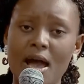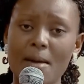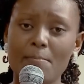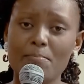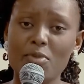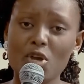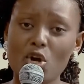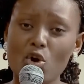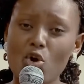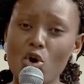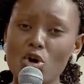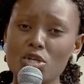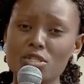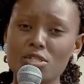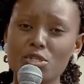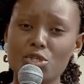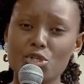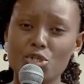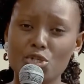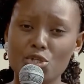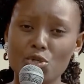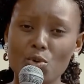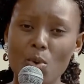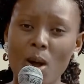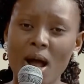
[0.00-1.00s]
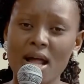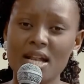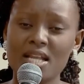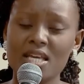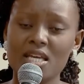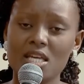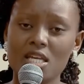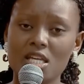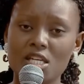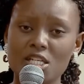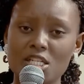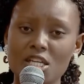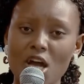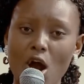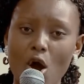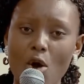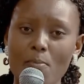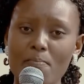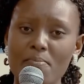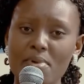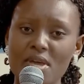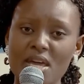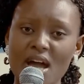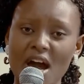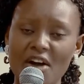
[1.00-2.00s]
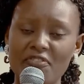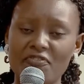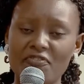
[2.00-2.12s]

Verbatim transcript: because surely he shall be a